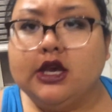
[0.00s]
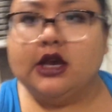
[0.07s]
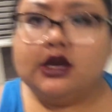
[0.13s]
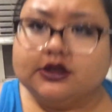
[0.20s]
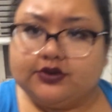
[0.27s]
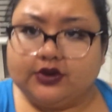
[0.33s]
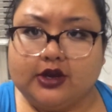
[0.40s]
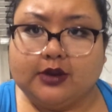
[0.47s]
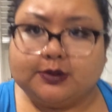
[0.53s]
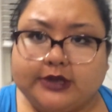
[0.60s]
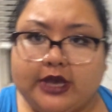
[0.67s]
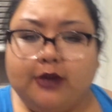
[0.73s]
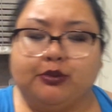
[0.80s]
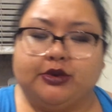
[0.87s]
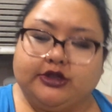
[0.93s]
I was very
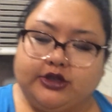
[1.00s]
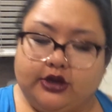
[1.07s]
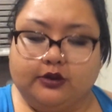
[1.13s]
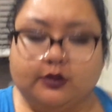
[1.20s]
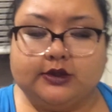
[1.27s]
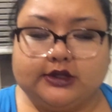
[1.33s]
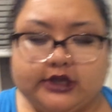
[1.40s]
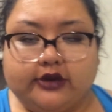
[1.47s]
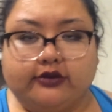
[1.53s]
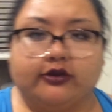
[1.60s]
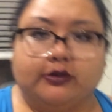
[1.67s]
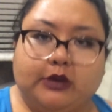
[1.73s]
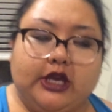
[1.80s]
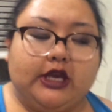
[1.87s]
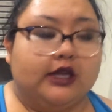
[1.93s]
upset, but Dalton was there for
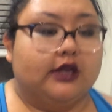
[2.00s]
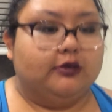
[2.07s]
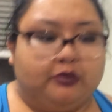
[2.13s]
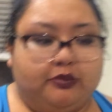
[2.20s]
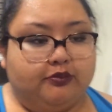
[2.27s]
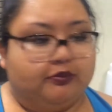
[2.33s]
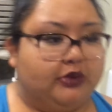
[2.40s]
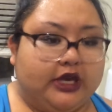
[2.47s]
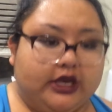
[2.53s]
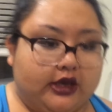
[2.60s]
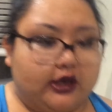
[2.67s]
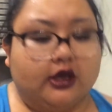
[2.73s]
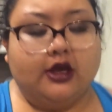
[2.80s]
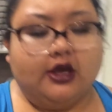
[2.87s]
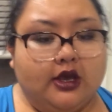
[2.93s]
me and
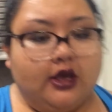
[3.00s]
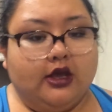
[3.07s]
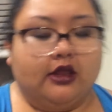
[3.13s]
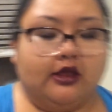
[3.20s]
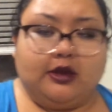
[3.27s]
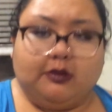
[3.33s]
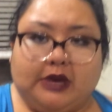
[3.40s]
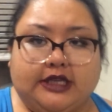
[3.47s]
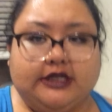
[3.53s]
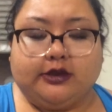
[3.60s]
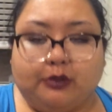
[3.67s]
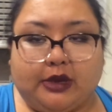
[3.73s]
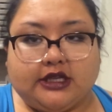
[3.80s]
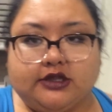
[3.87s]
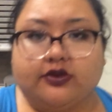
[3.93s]
being the amazing
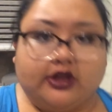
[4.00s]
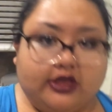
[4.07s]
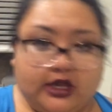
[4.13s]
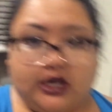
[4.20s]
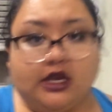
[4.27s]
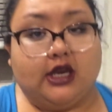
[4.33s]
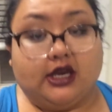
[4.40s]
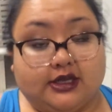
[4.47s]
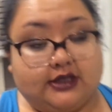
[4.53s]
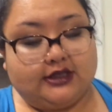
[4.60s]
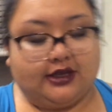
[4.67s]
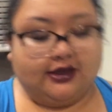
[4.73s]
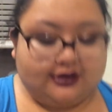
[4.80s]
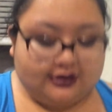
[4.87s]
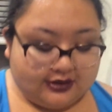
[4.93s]
best friend that he is.